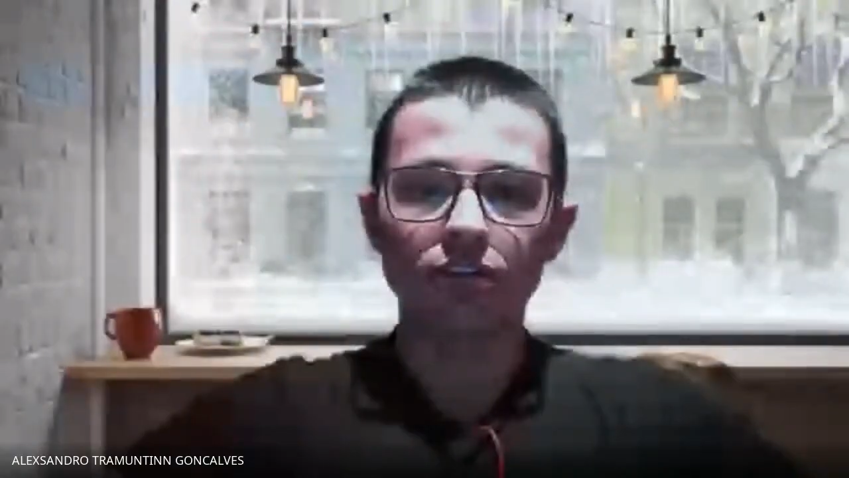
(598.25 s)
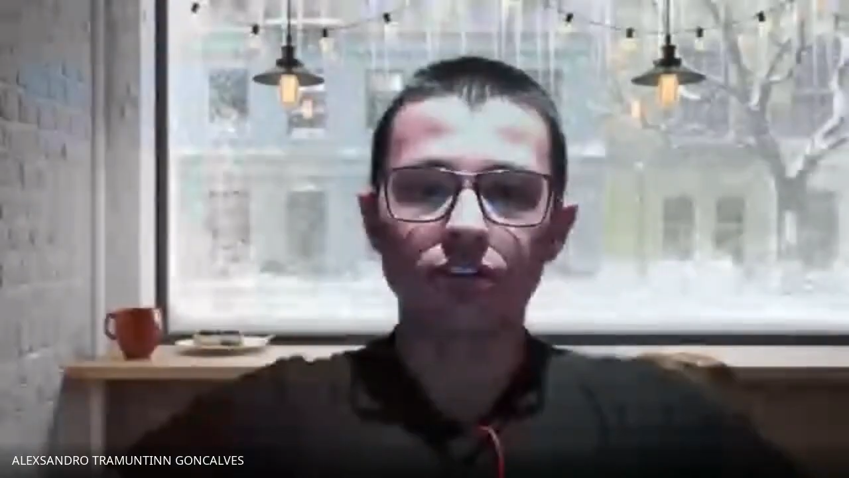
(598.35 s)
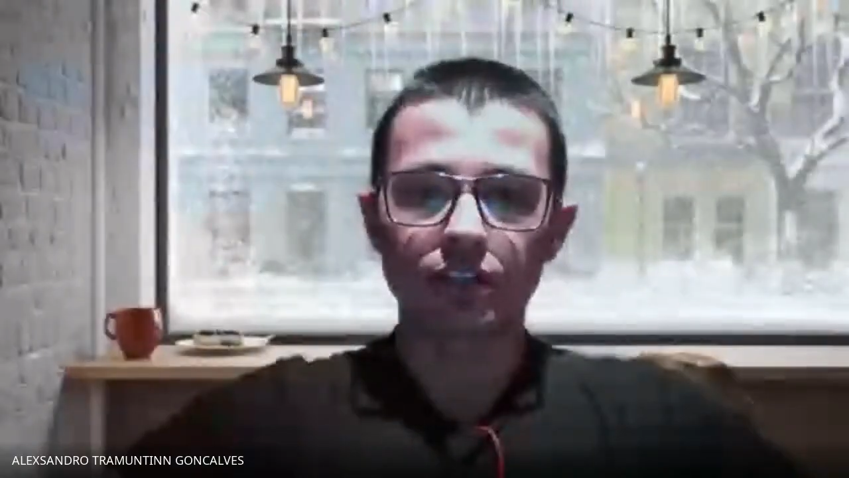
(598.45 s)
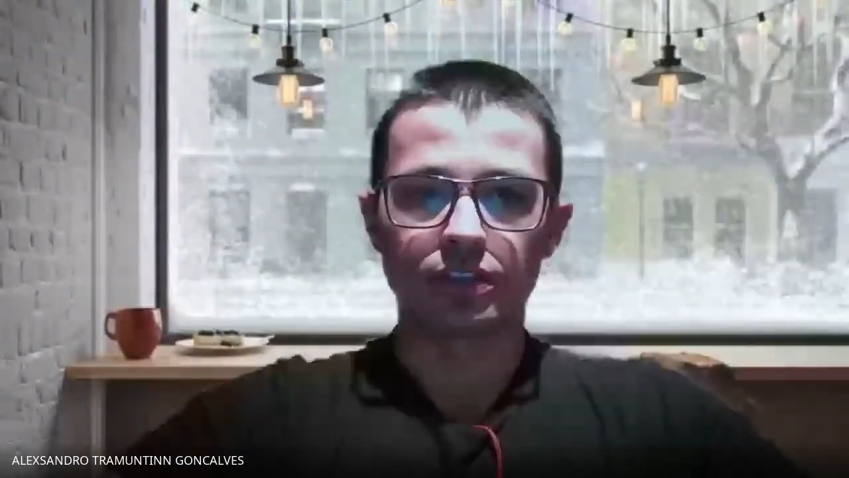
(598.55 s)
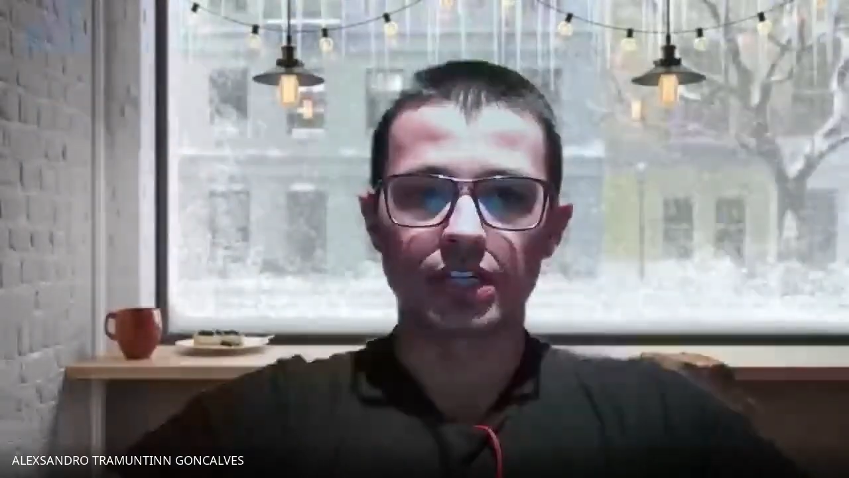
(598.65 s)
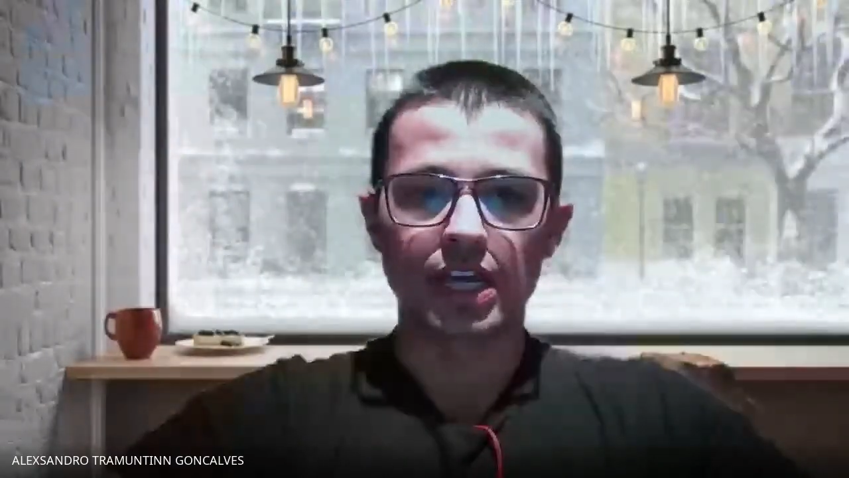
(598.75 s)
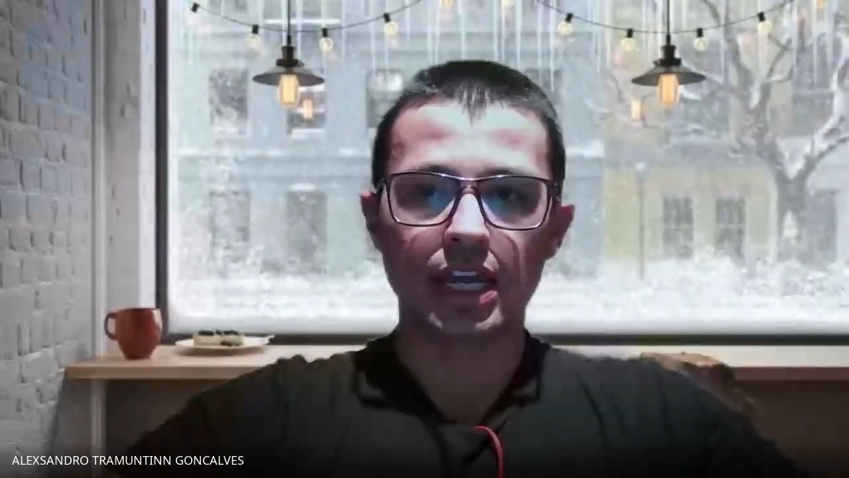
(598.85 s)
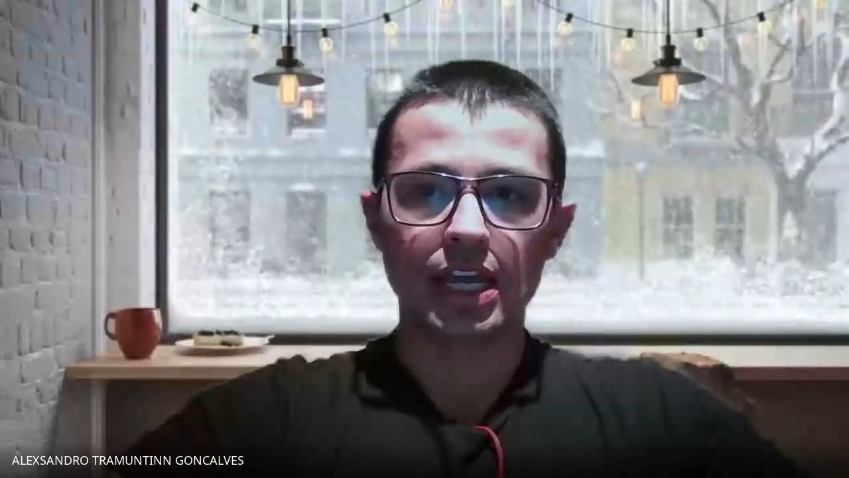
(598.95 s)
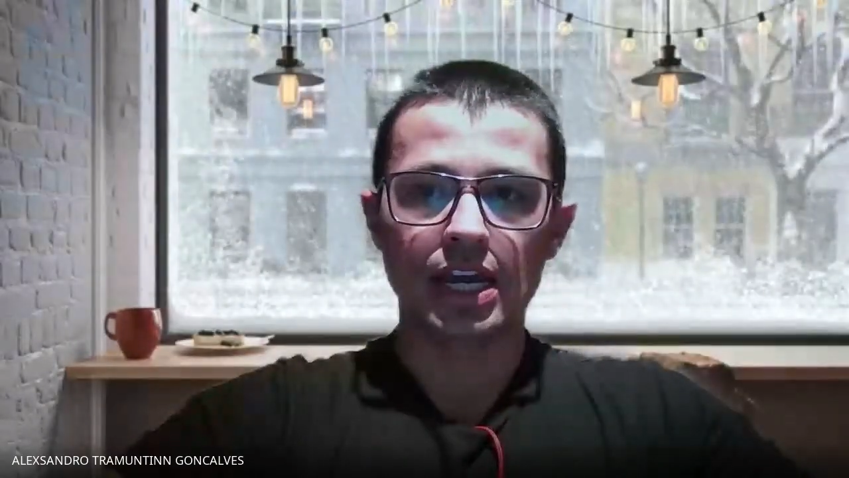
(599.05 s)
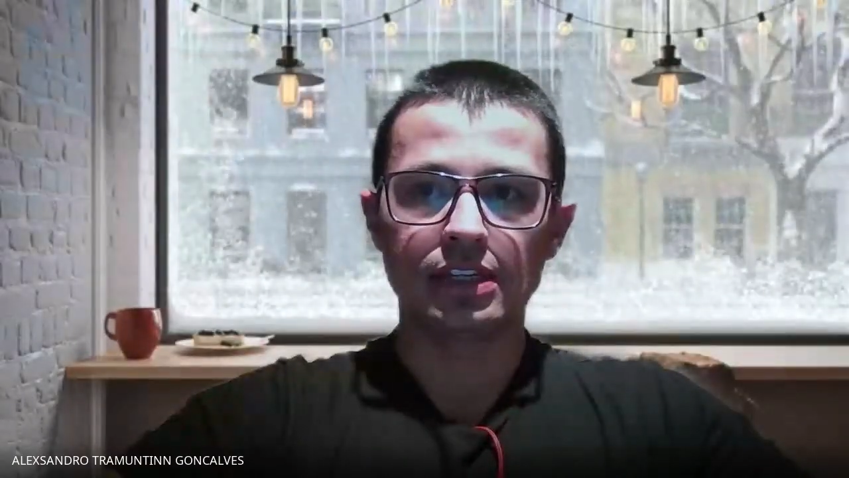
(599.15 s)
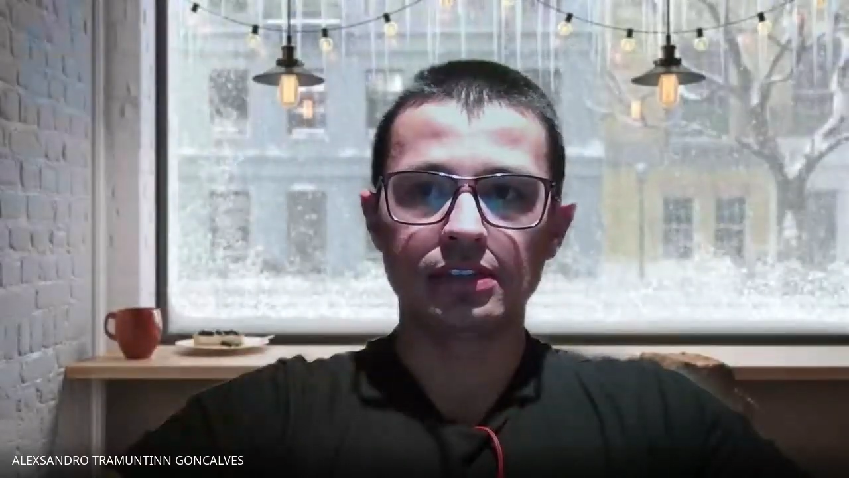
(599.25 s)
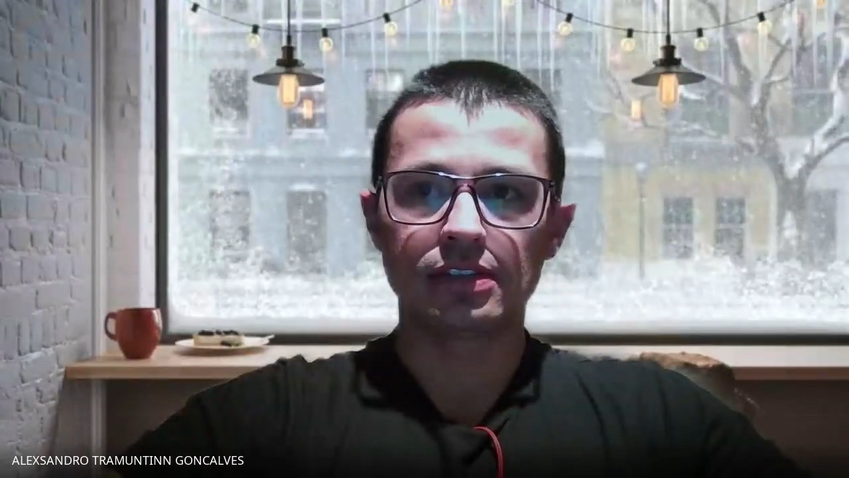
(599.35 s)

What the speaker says: for today, guys.